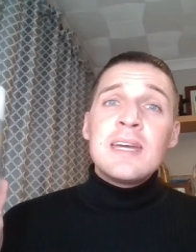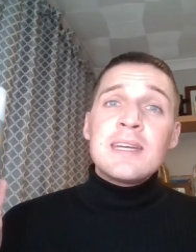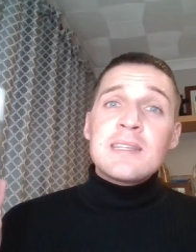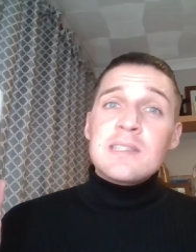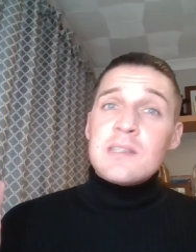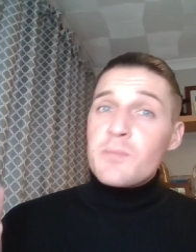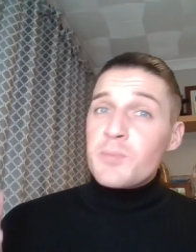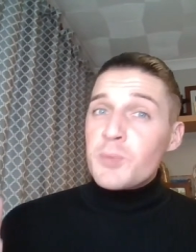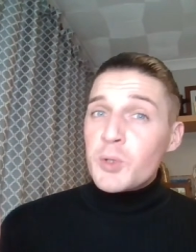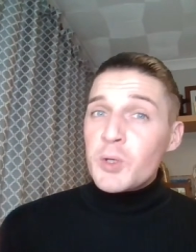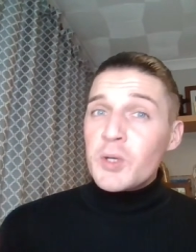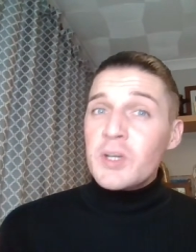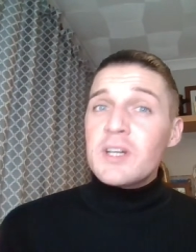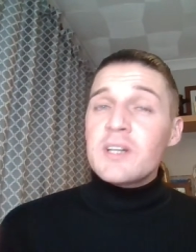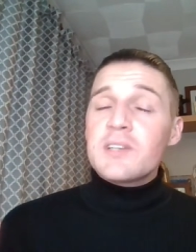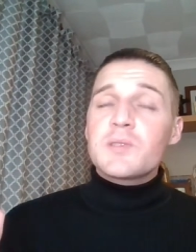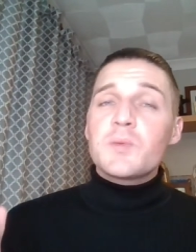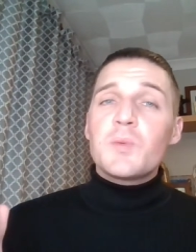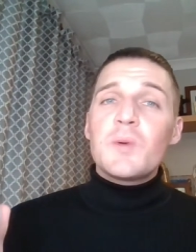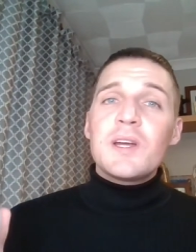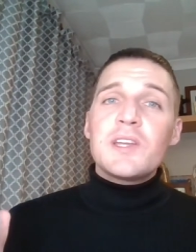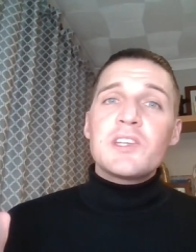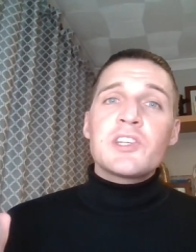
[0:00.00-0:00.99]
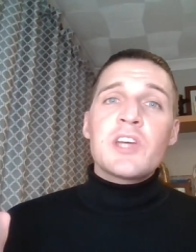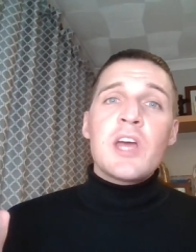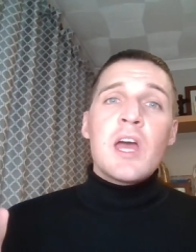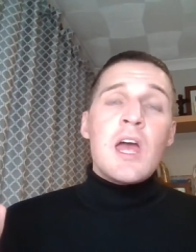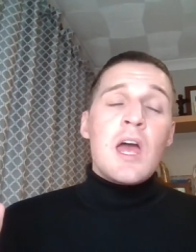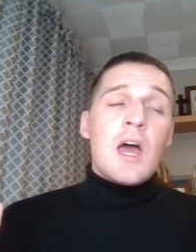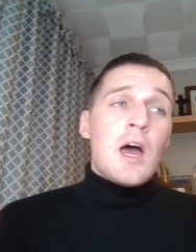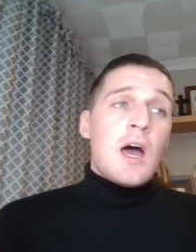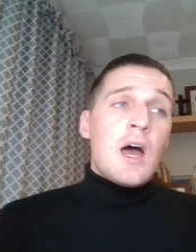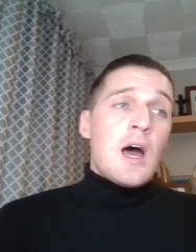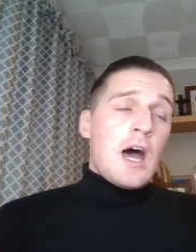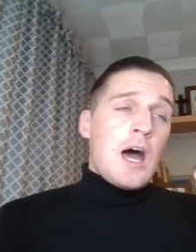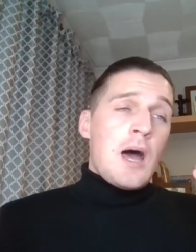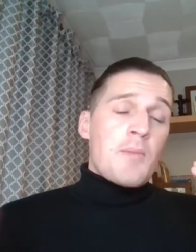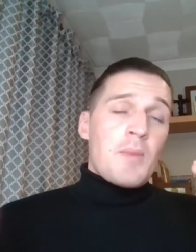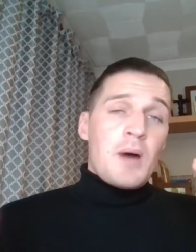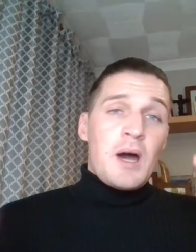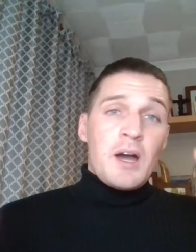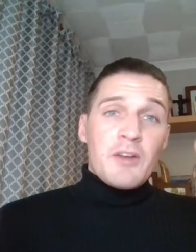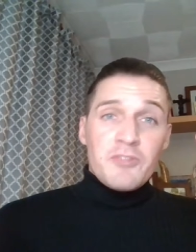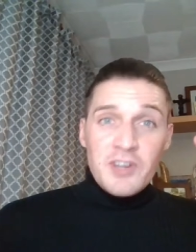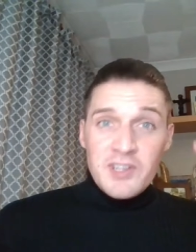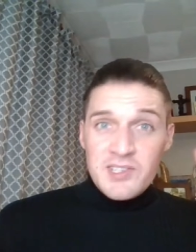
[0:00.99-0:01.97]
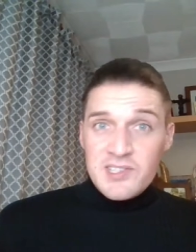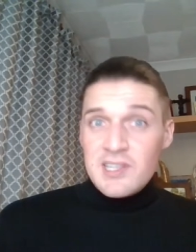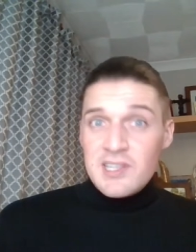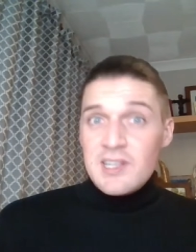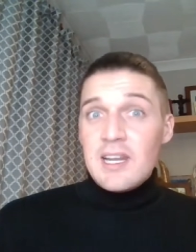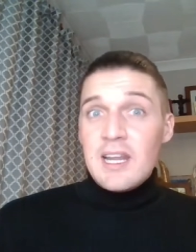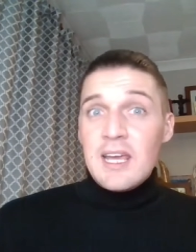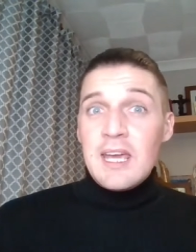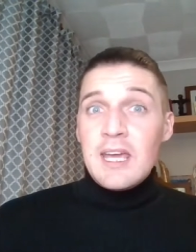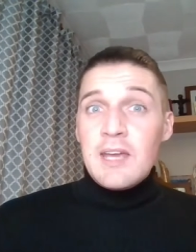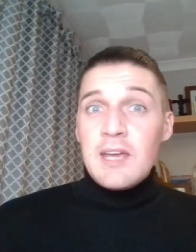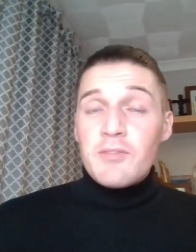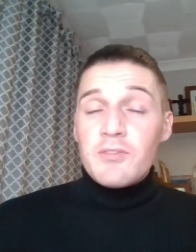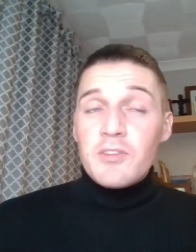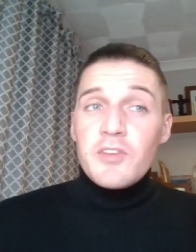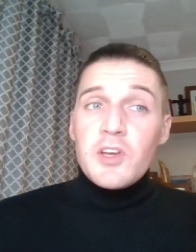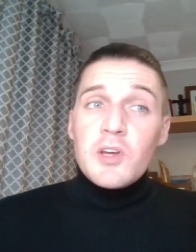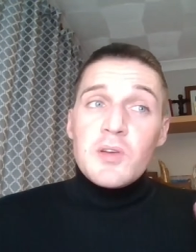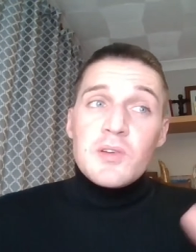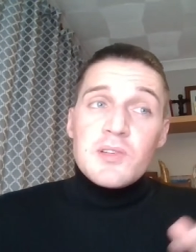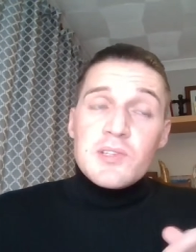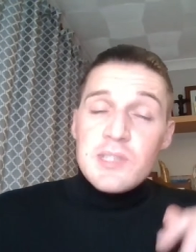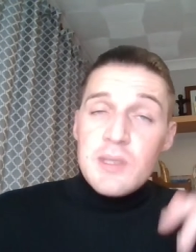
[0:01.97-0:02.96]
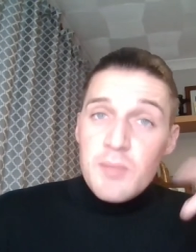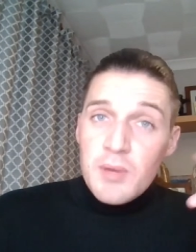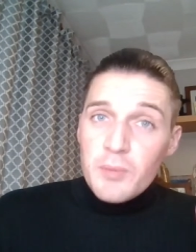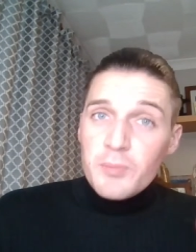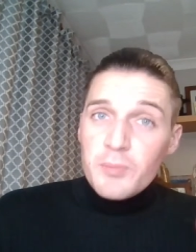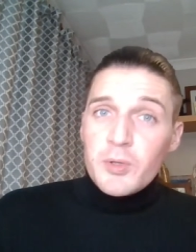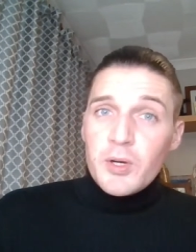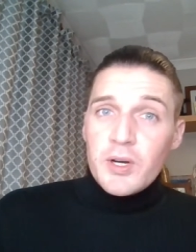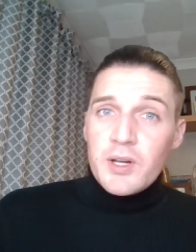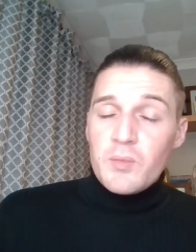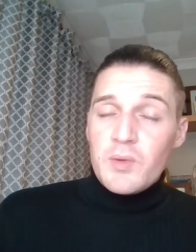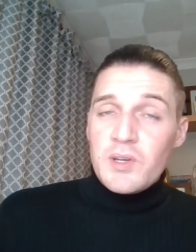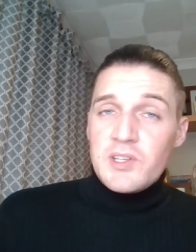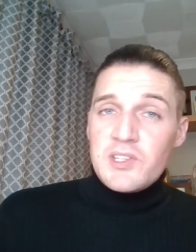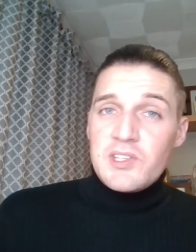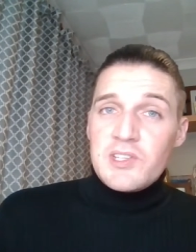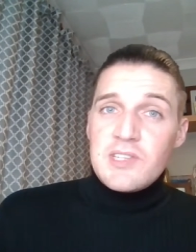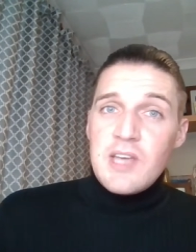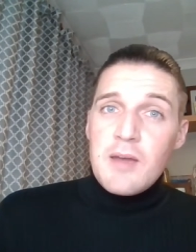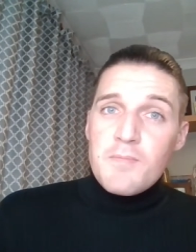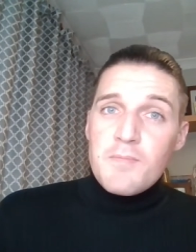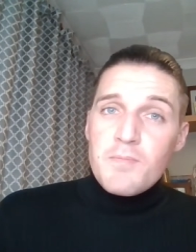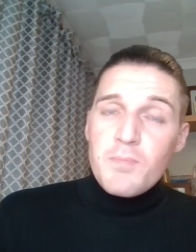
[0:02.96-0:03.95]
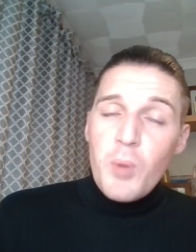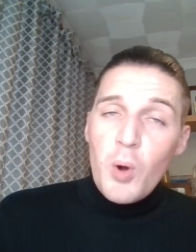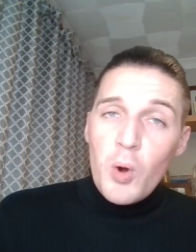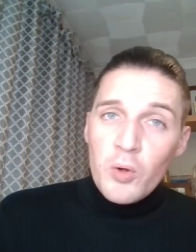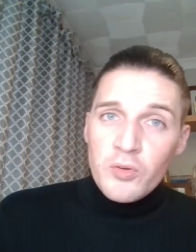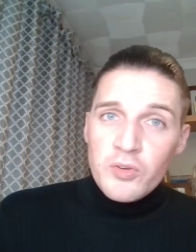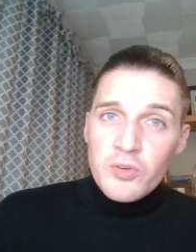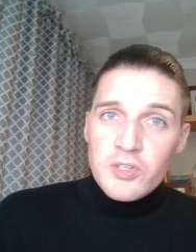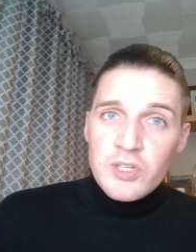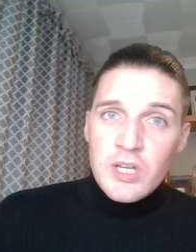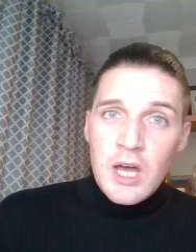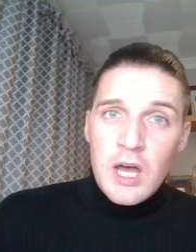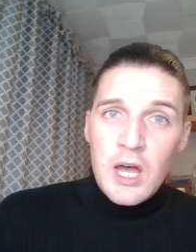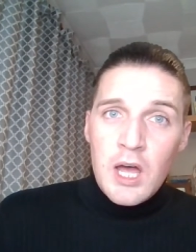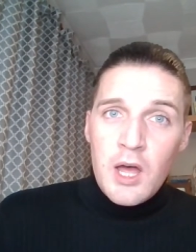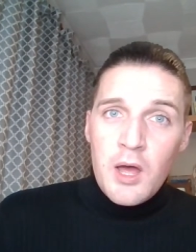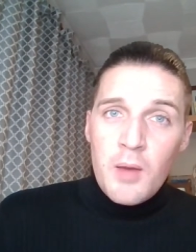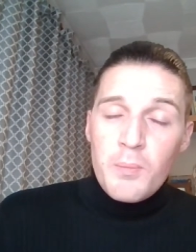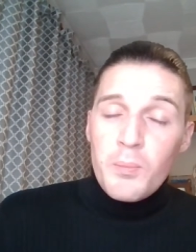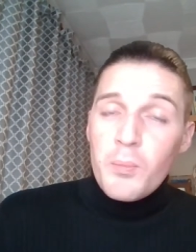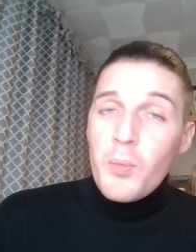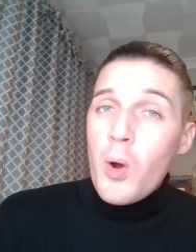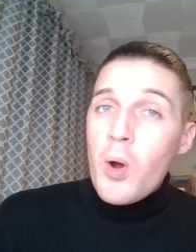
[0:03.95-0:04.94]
It's a product which um, I've recently reviewed a similar product, which is a Bond uh,